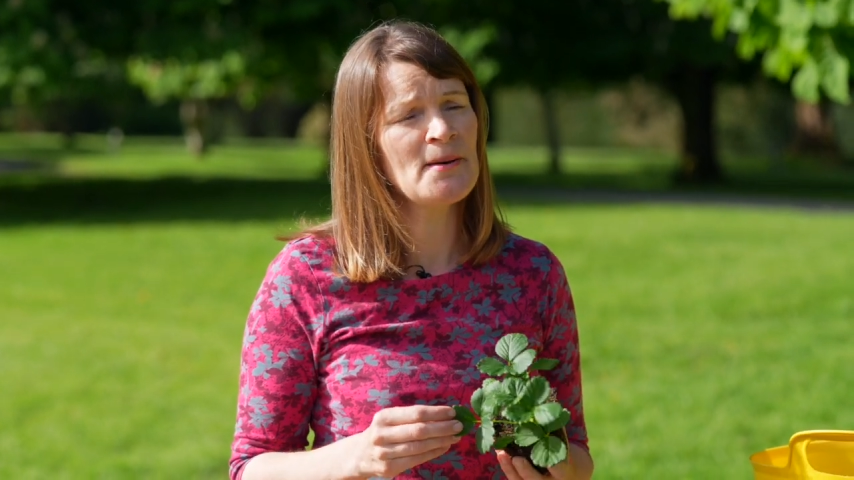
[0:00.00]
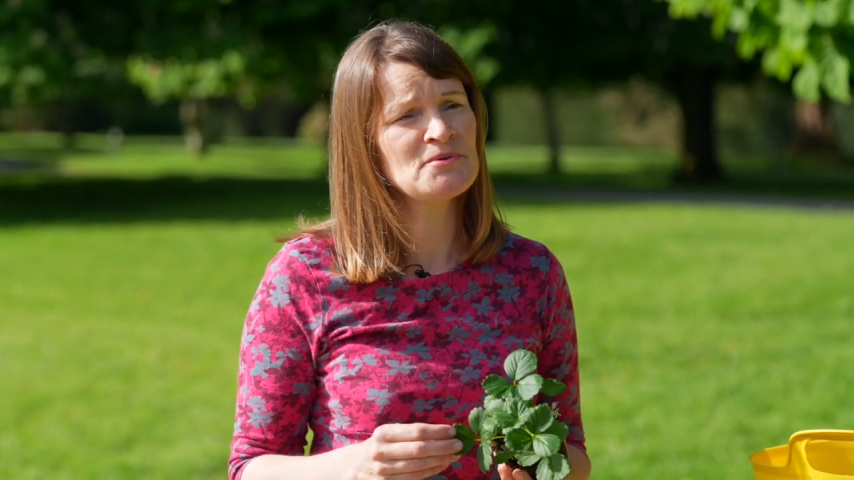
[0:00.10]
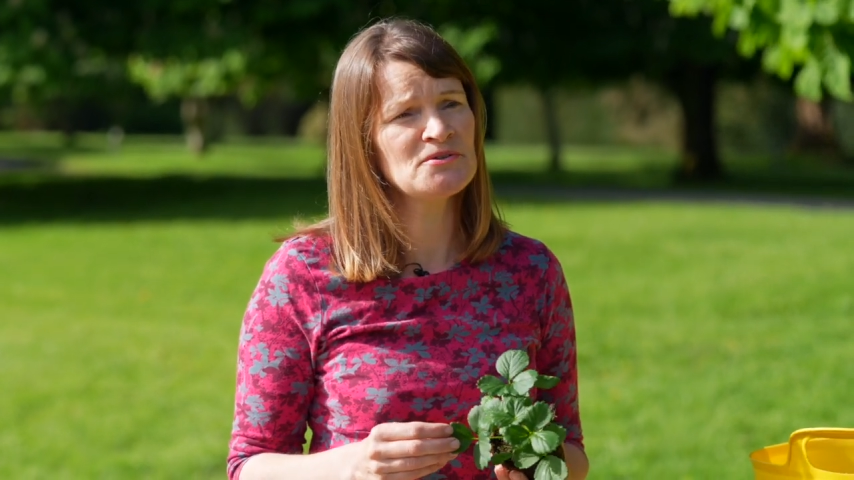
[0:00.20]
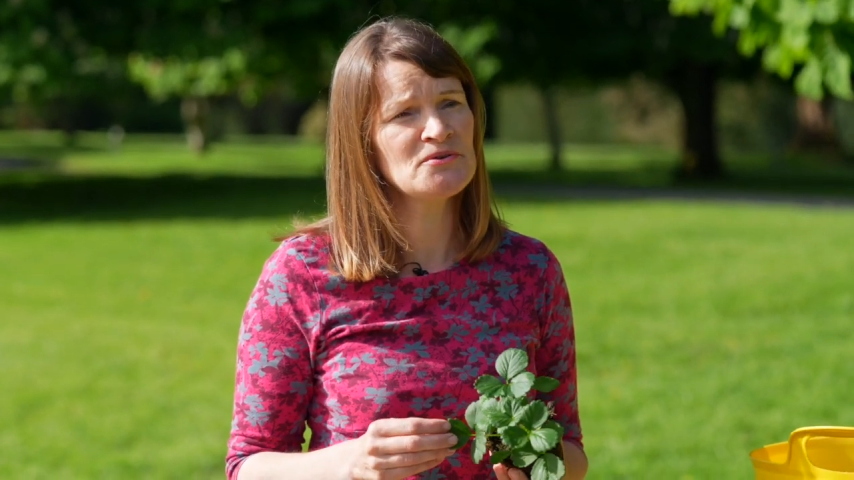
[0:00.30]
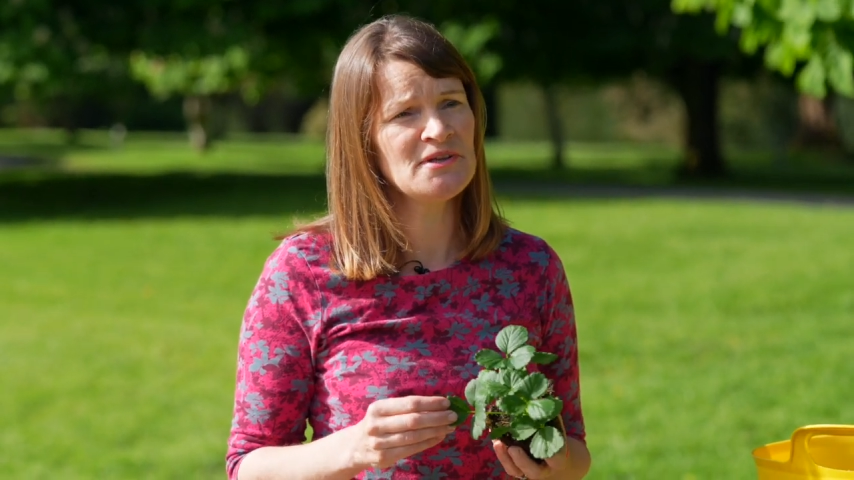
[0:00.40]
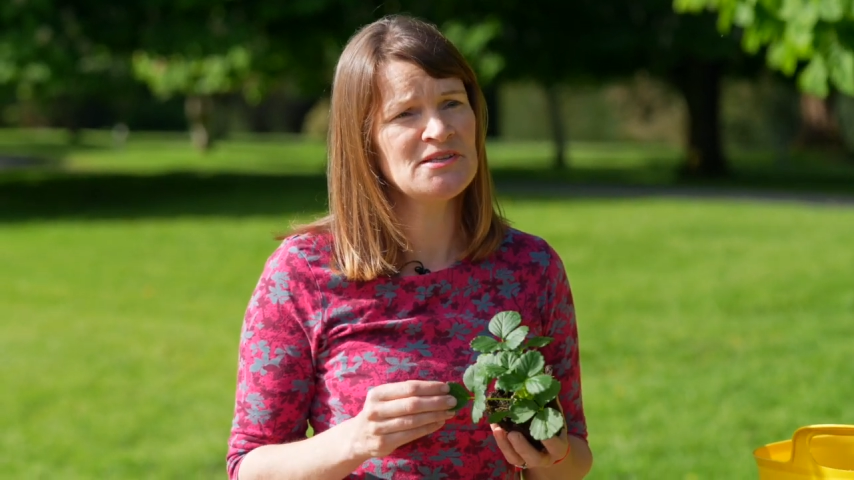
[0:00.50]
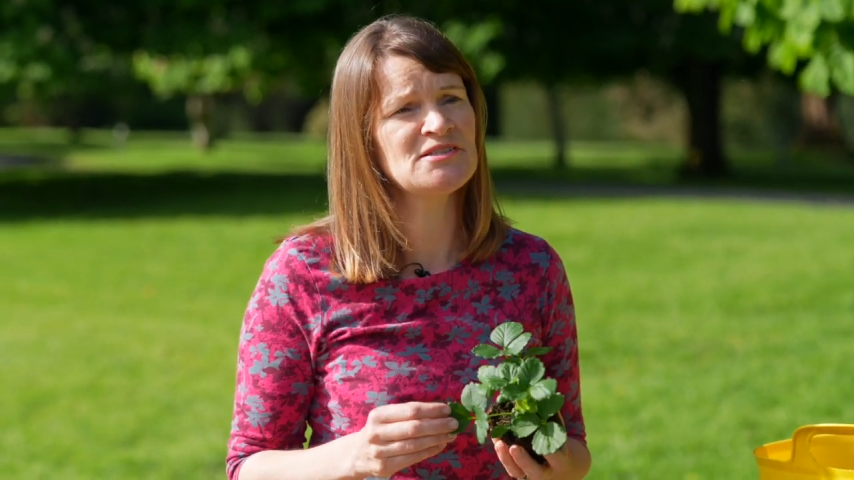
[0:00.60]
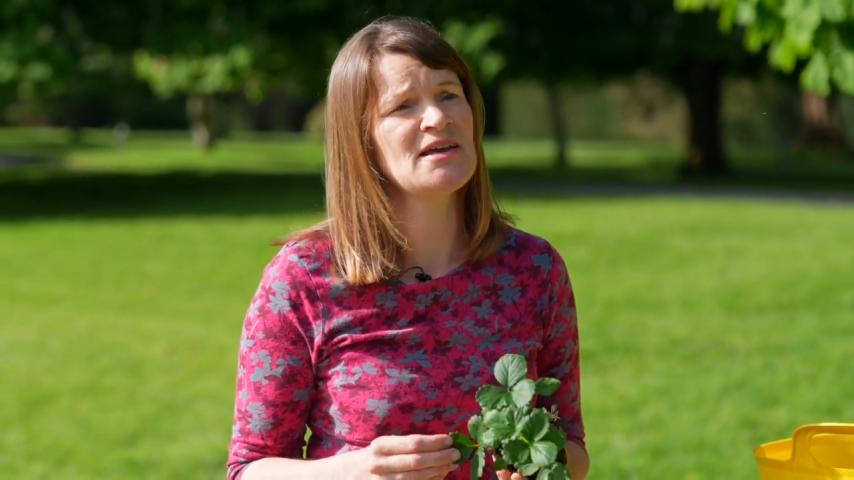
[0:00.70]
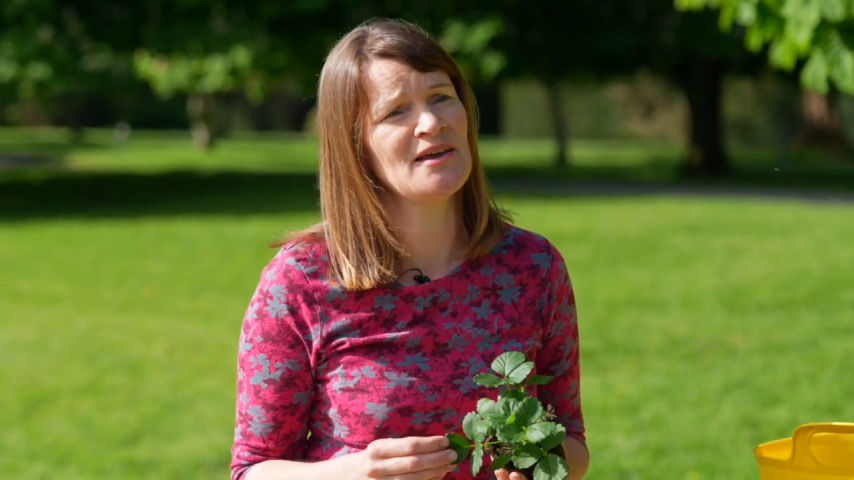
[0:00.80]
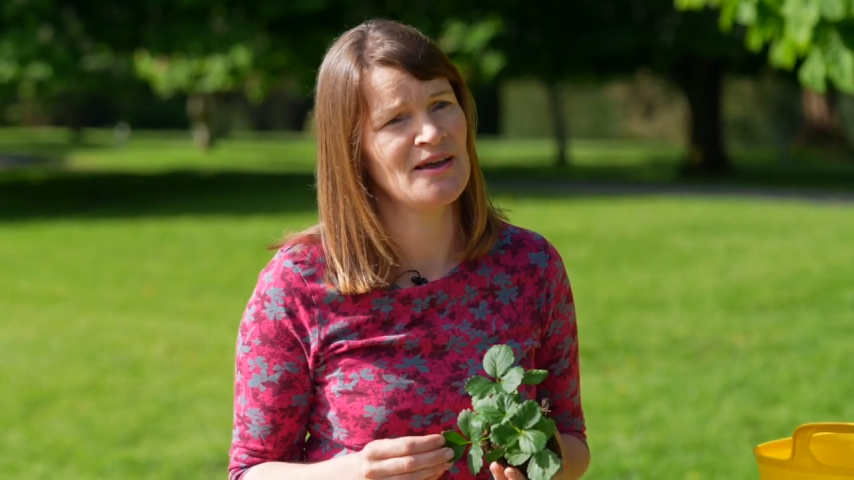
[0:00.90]
absolutely
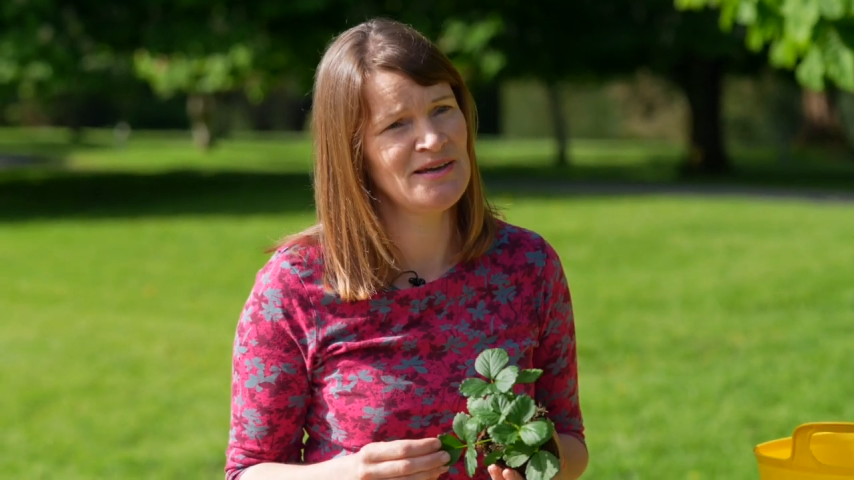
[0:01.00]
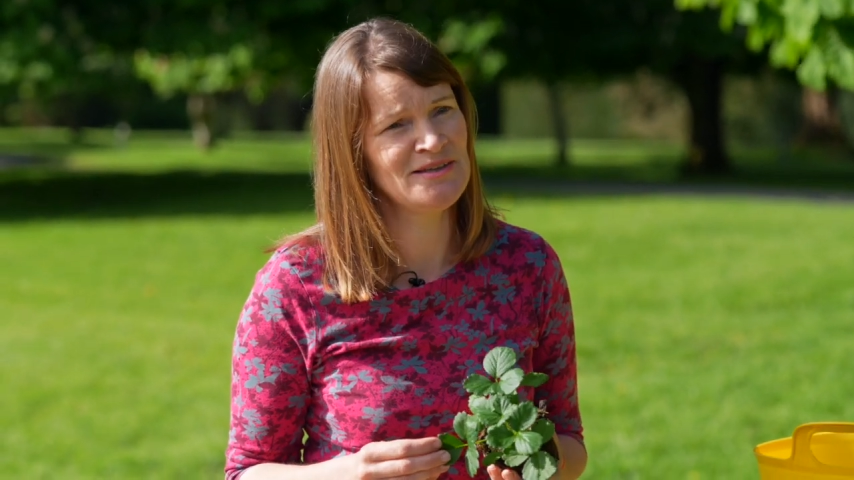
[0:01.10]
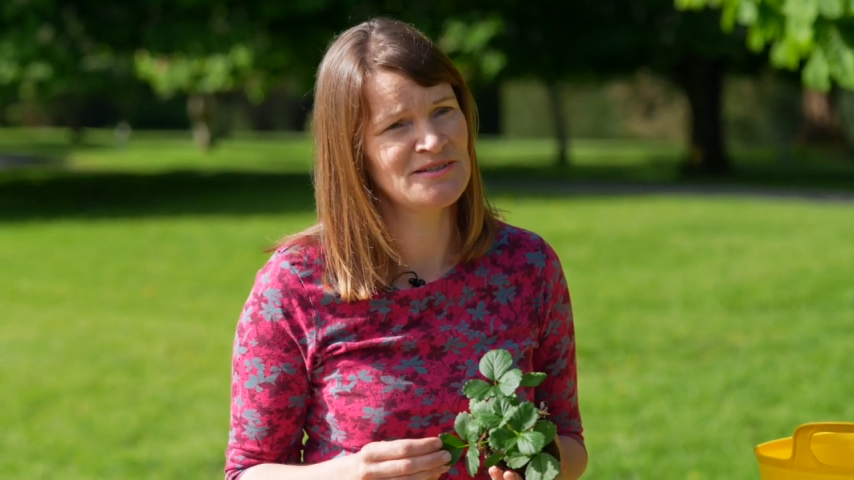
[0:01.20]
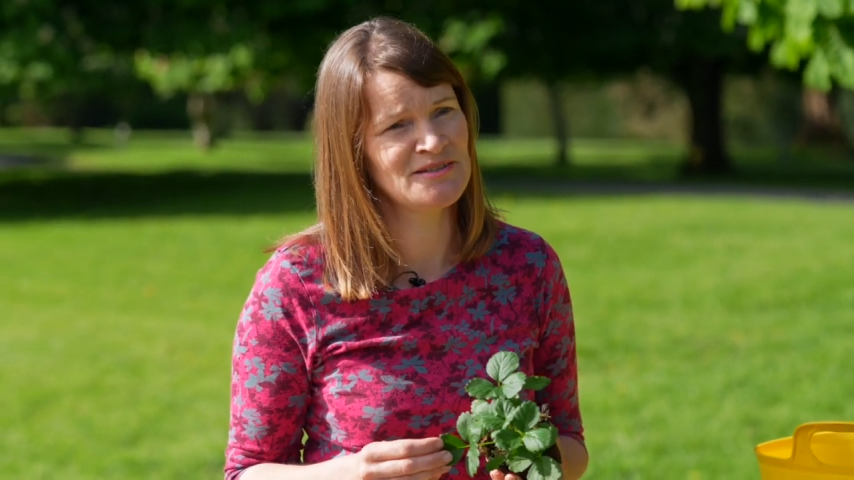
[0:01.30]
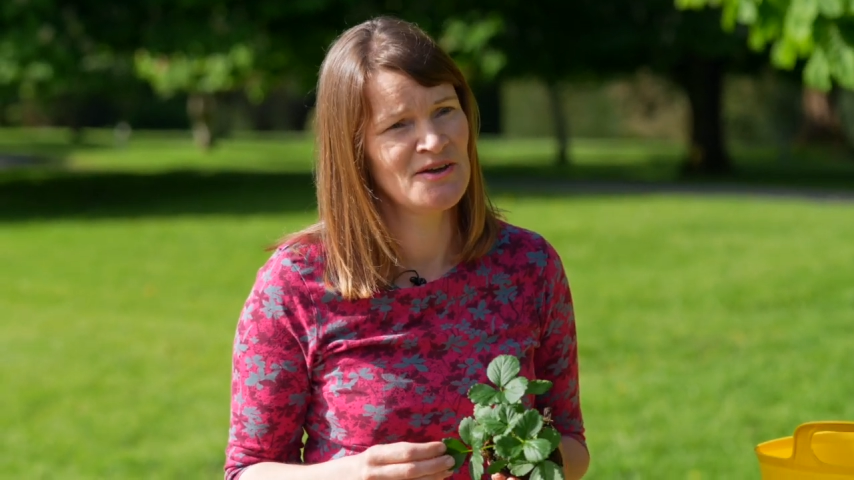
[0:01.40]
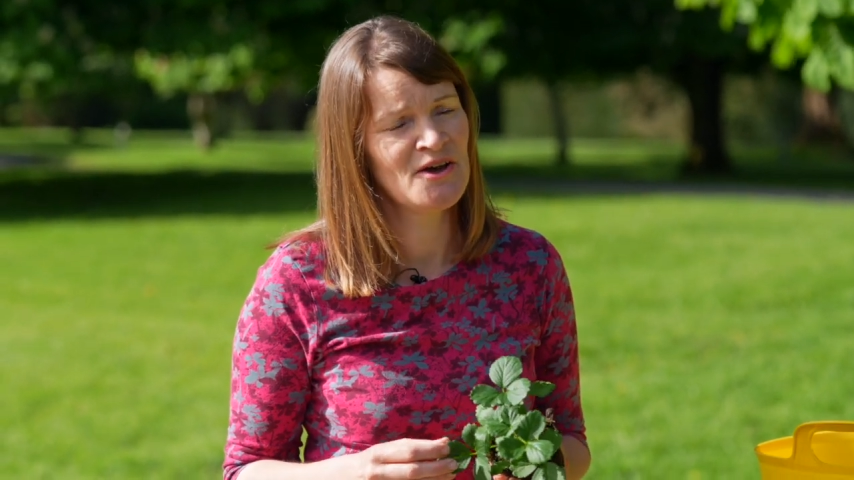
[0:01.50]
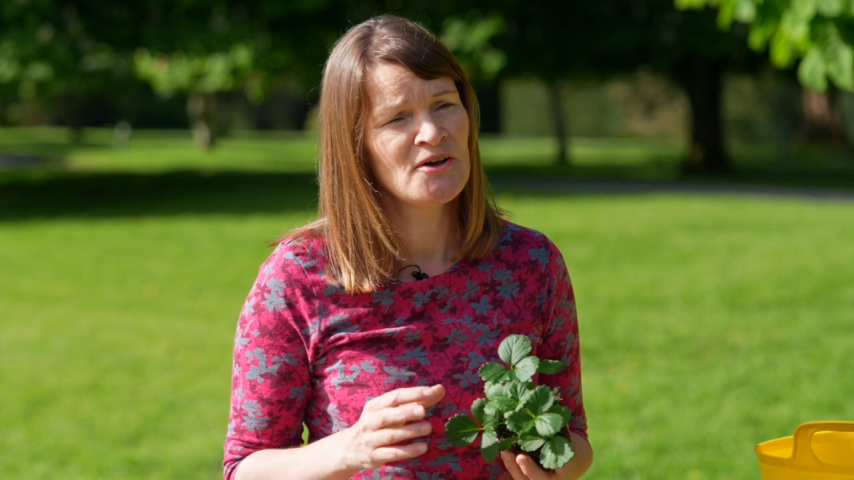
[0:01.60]
decades.